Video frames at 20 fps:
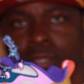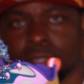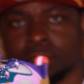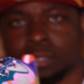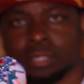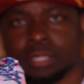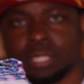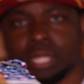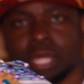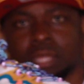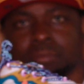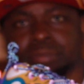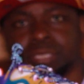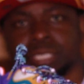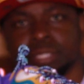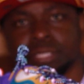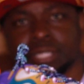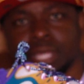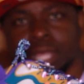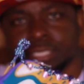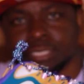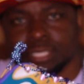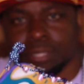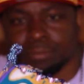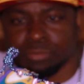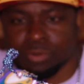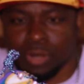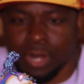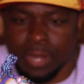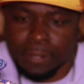Now, let me tell you guys something,
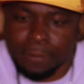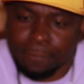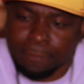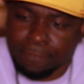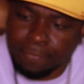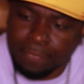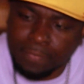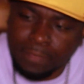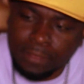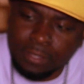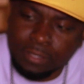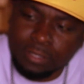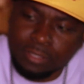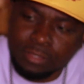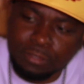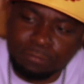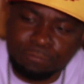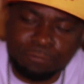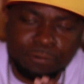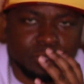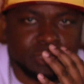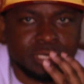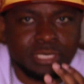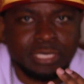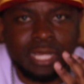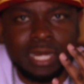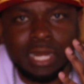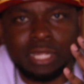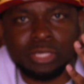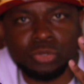right? The first thing that
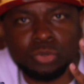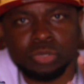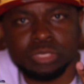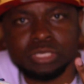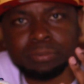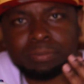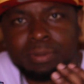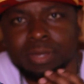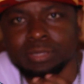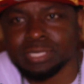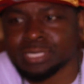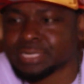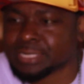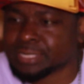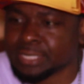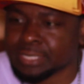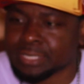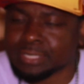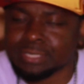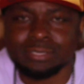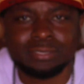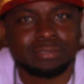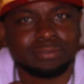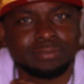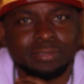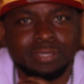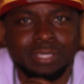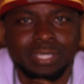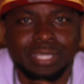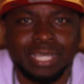I notice about these sneakers
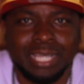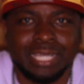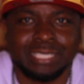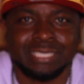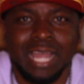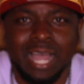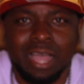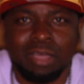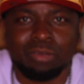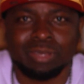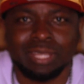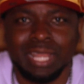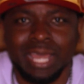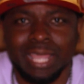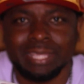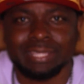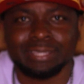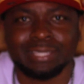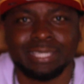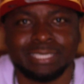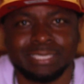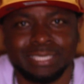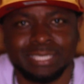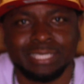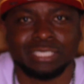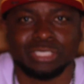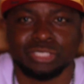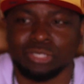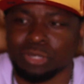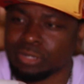is how light these sneakers
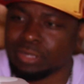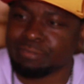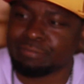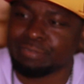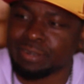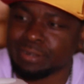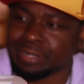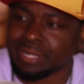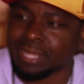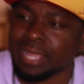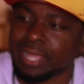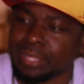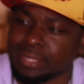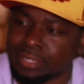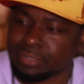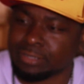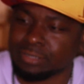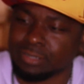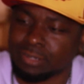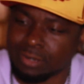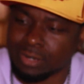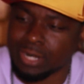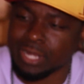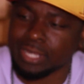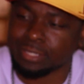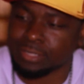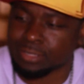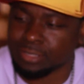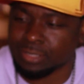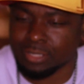are. They're very light, all right?
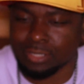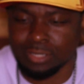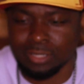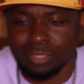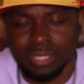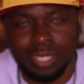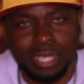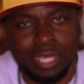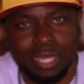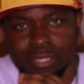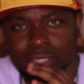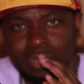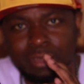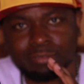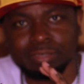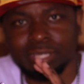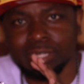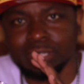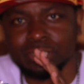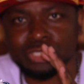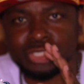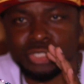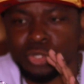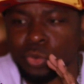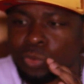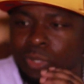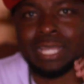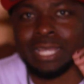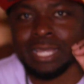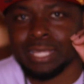I love that it's so
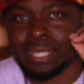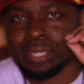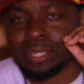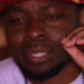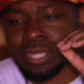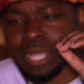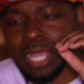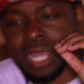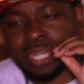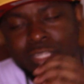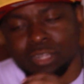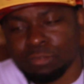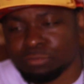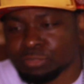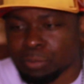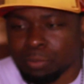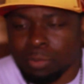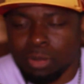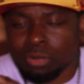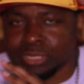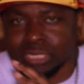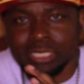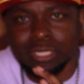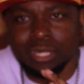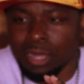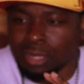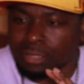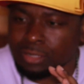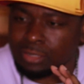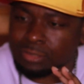light. I love the
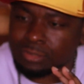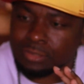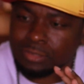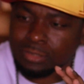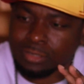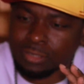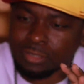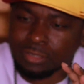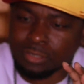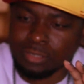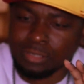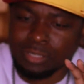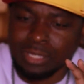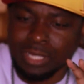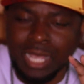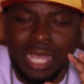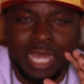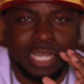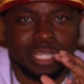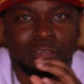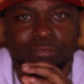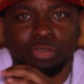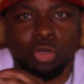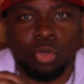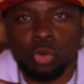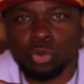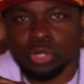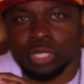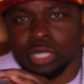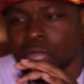multicolor. I love
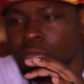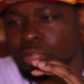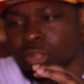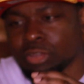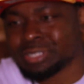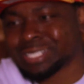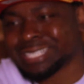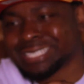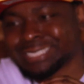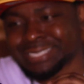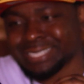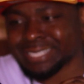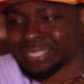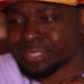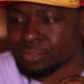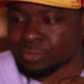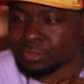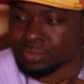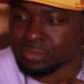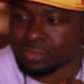all the color on these sneakers.